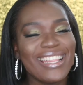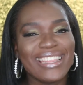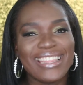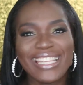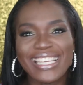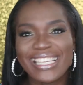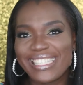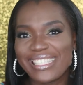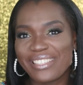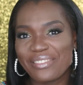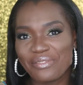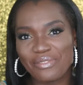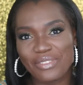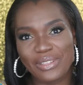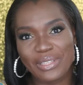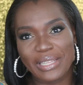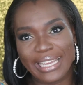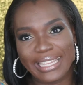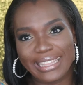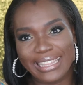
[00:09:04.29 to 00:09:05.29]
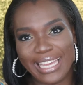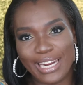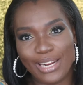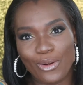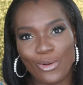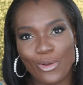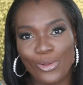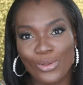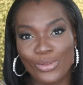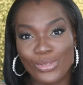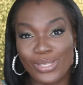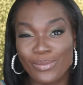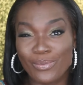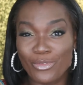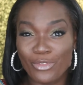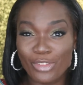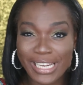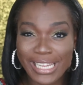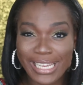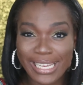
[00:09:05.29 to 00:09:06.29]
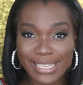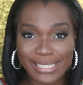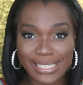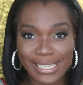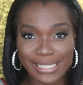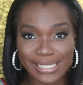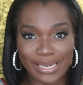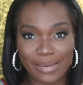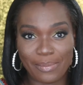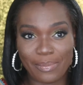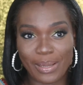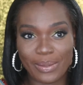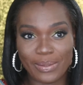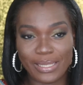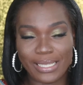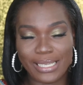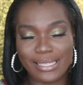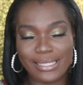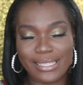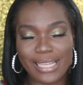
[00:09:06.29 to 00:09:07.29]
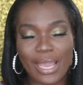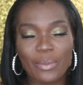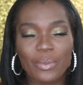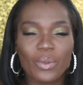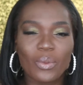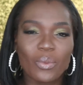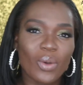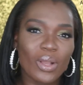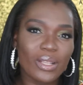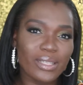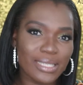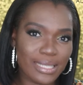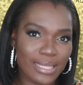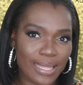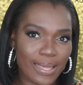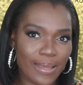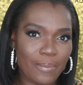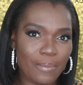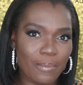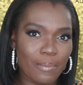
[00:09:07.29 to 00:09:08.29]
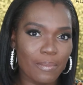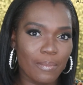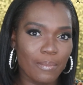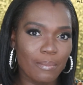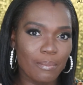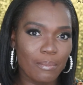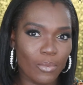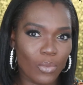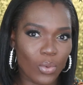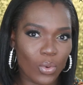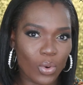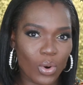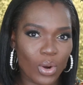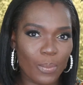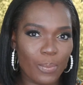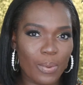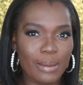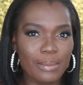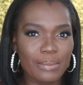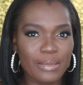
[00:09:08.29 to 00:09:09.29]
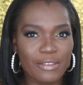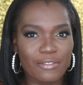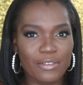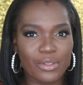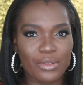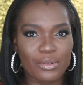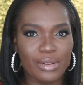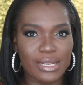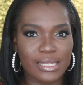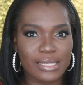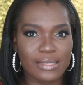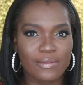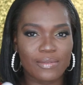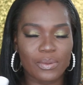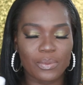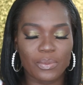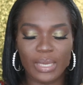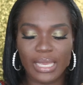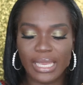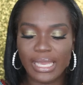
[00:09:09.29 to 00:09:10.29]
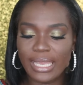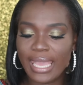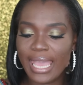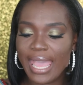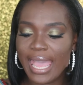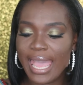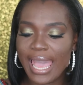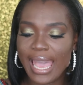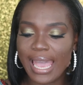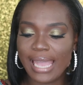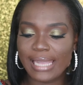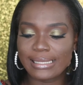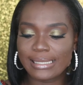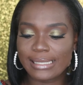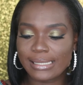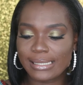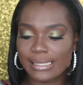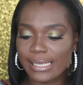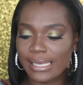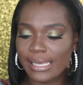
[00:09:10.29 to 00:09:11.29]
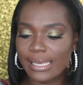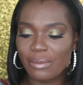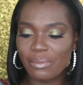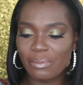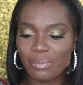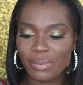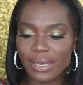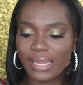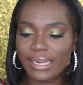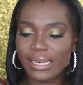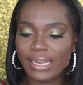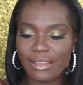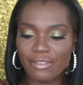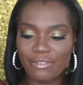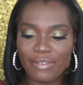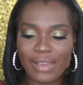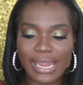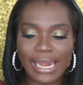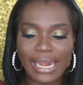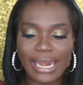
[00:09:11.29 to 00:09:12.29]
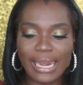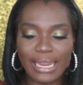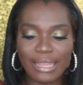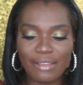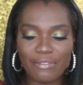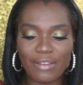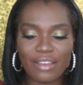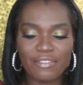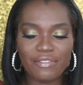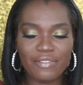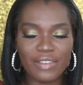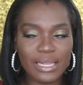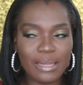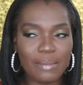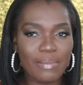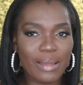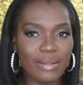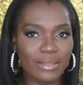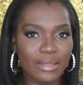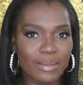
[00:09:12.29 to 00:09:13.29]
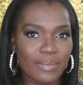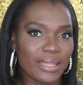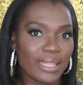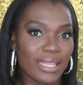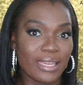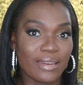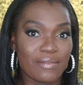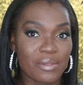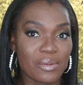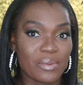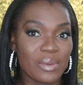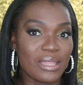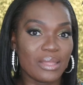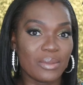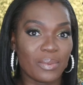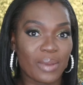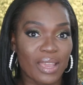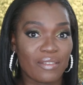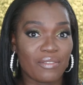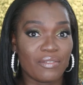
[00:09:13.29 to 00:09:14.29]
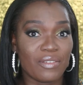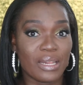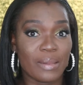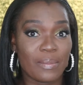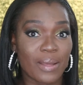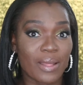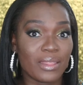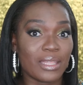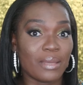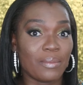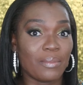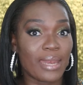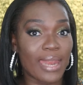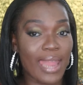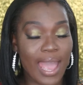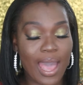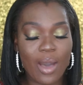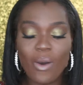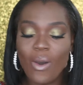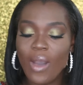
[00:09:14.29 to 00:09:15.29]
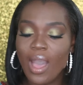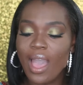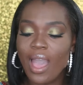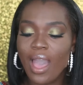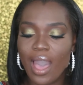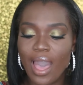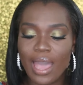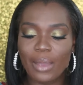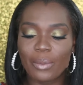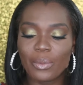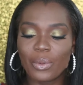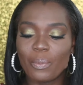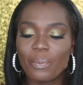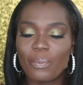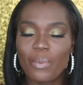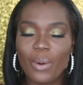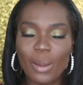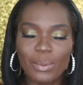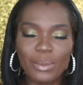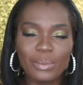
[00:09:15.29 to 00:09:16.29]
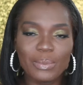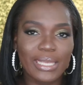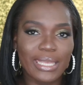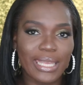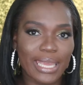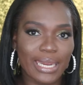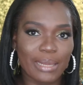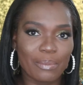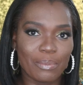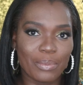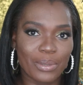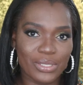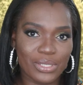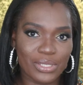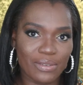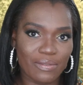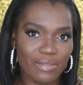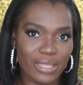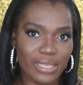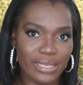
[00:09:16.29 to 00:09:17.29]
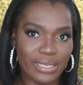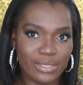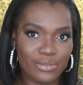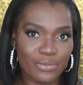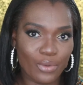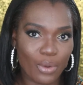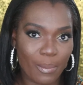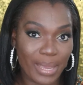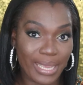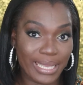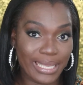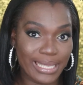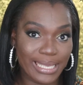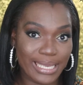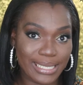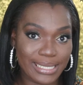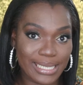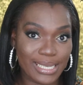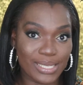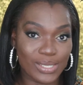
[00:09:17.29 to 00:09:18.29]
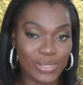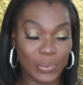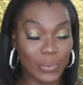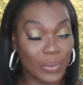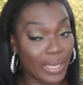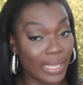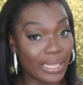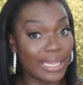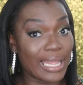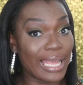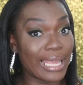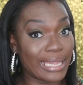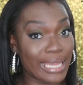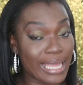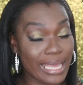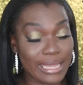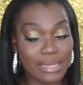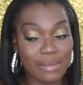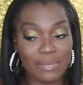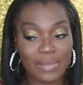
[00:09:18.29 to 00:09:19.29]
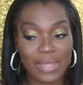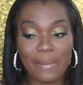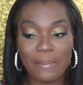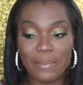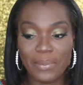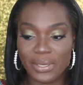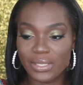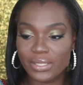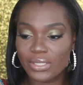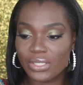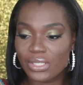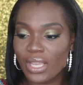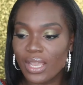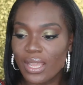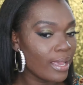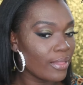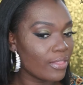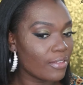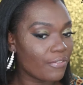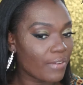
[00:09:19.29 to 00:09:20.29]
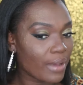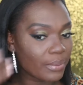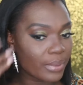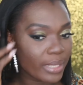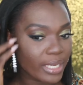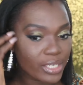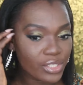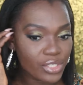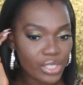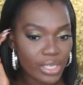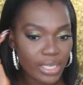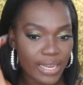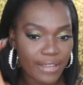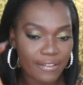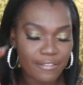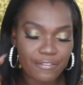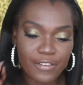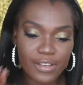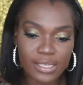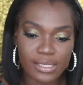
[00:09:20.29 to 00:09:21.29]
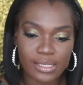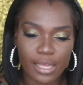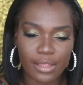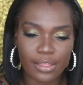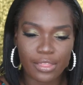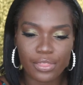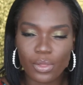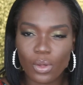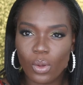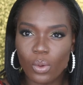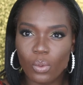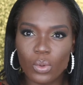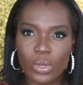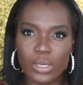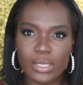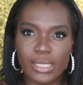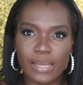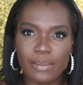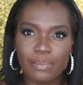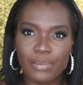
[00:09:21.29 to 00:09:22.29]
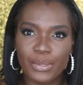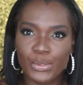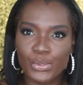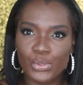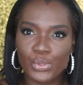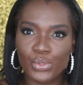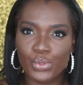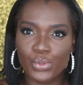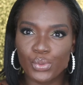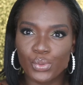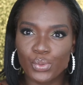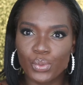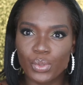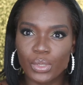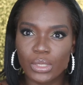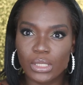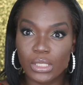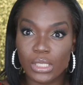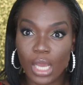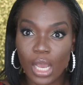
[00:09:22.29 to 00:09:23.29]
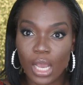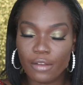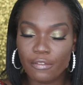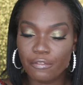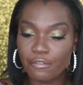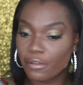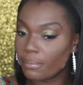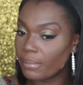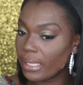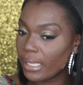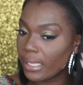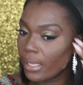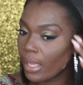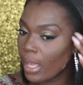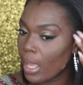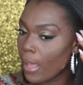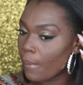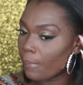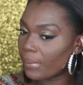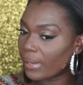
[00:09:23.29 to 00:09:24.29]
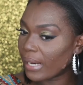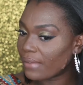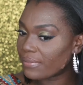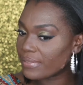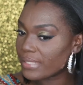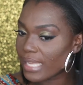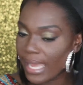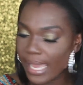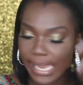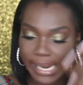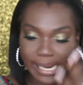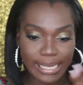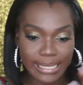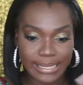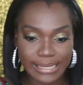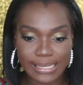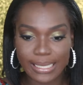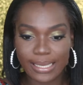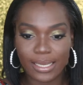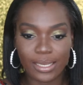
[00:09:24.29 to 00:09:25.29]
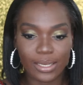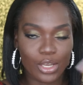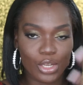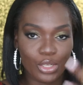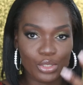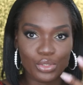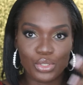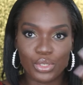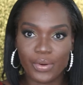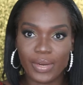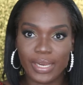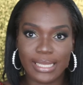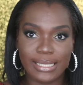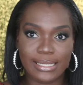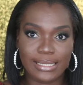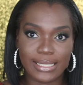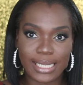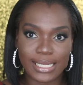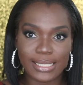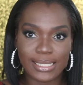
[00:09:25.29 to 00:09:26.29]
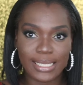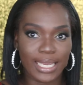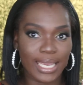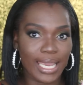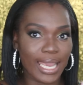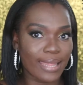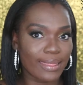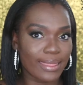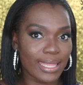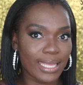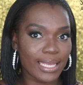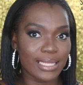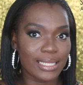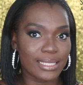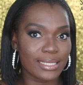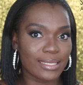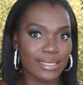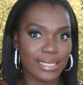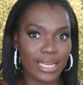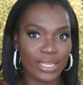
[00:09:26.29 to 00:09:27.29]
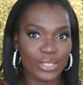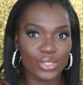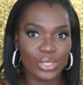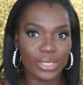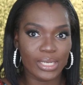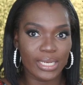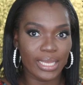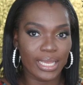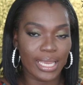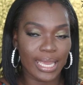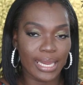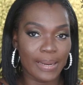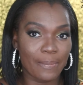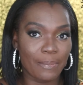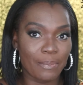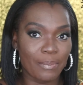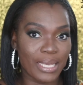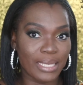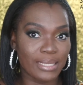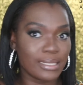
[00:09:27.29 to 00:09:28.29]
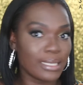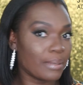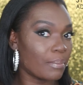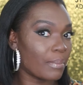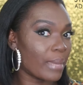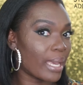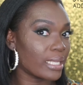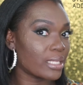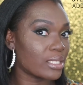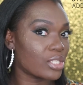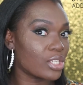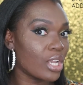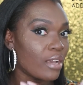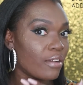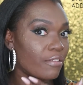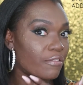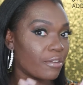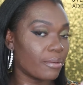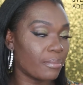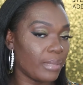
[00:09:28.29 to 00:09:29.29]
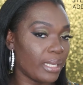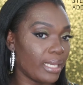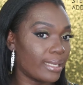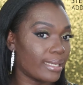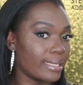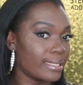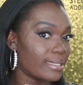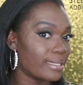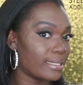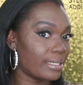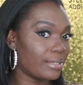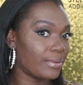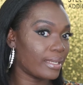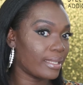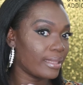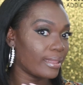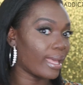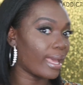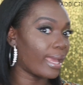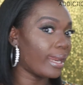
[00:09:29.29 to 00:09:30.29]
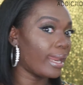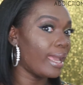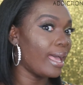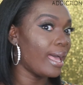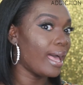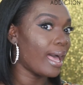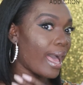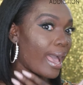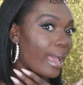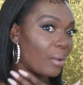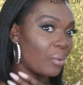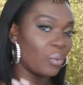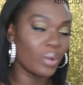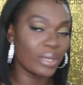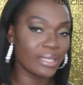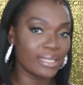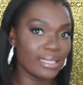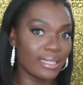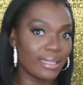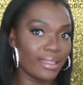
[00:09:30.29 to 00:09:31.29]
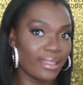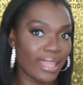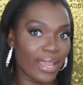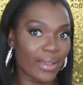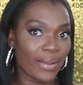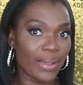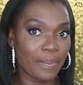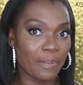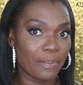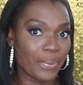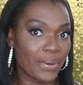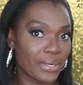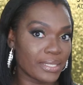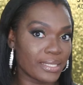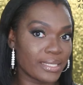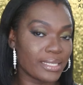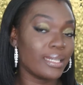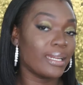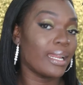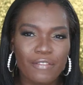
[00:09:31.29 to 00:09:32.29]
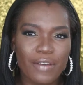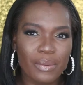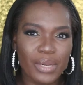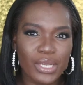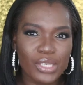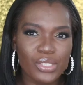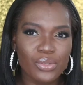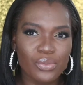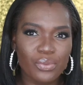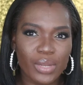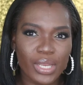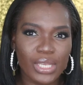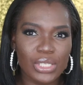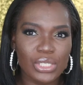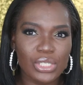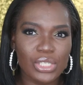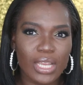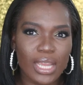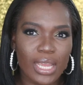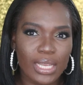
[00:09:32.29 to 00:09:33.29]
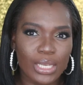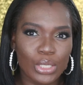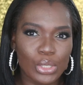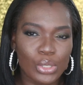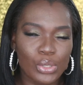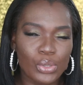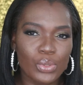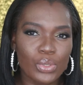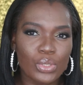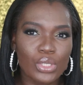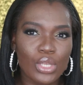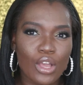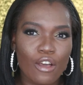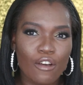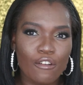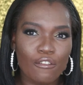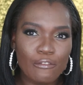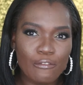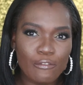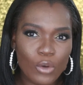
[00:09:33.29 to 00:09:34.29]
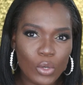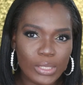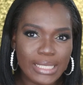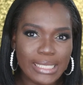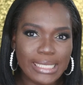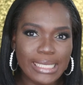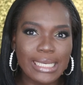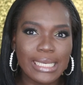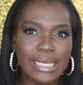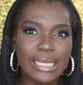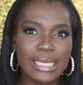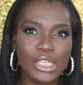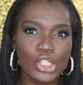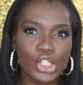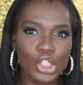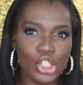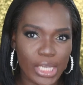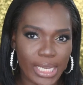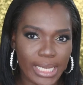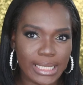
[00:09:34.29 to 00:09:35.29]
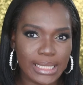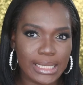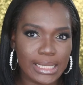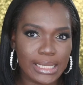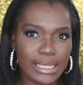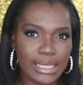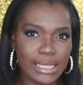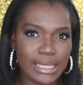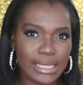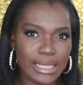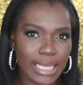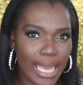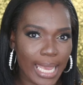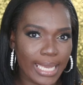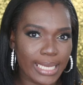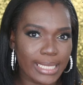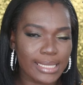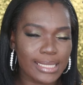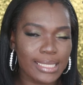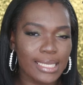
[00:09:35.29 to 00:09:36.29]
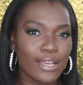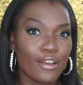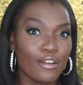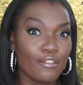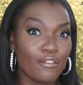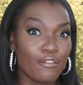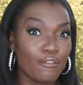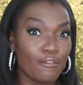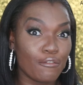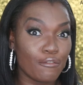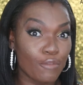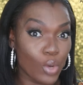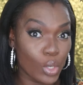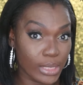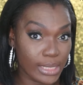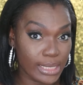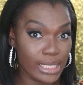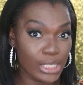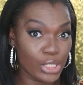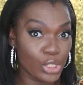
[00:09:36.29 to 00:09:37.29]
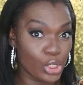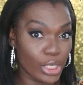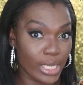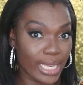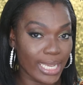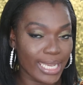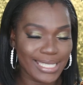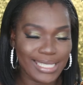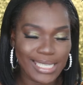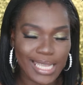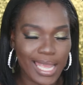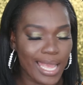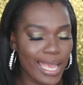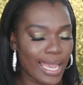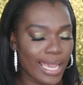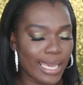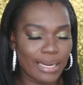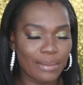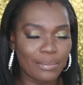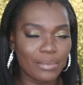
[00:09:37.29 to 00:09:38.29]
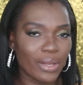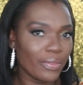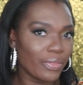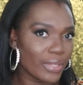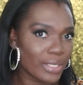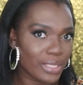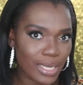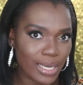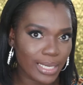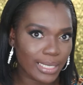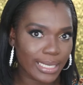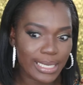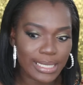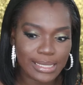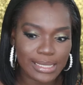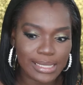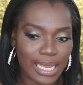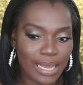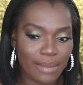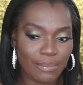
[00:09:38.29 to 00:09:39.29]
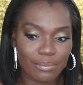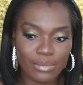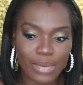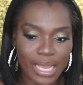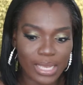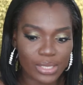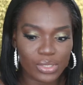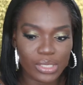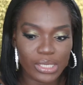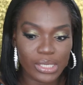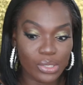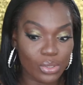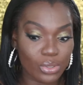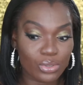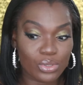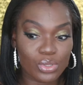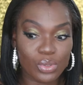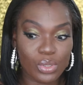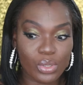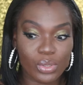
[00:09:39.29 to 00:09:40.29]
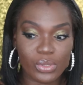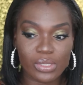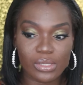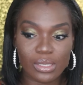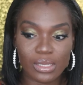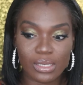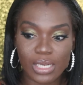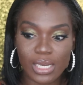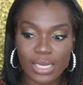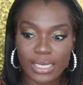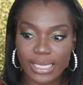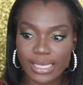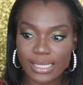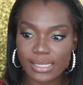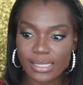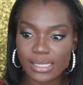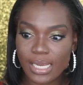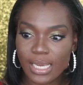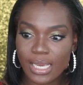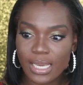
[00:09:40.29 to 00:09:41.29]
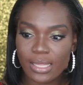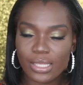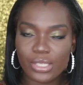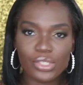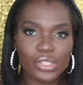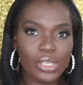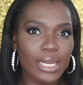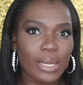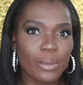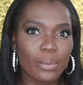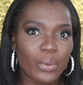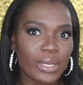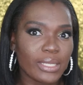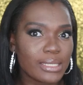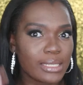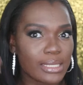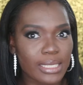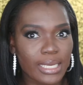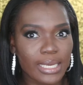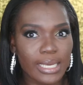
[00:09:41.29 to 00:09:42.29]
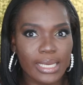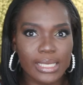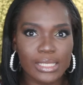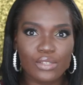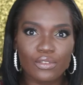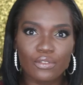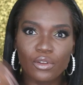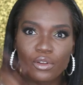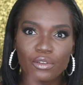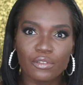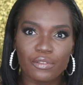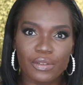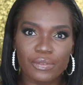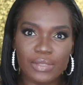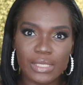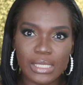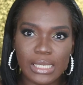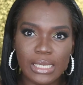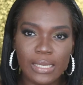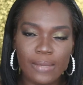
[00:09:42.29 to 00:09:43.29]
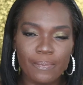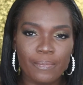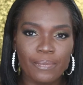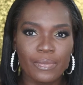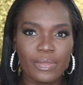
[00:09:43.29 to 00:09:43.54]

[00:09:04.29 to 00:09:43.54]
These didn't feel like that at all, so I'm really excited about these. I will watch them more probably for the rest of the week and see, but if I feel about them at the end of the week the way I feel about them now, I will probably get a bunch of these for my kit as well. I like them that much. The foundation at first I thought was a bit too dark for me, but after highlighting and contouring and setting, I think this is actually an amazing match for me, considering that I wasn't there in person. The foundation range includes 40 shades, guys. 40 shades, and I'm not the darkest. I'm actually not too close to the darkest. The shade I'm wearing today is 450.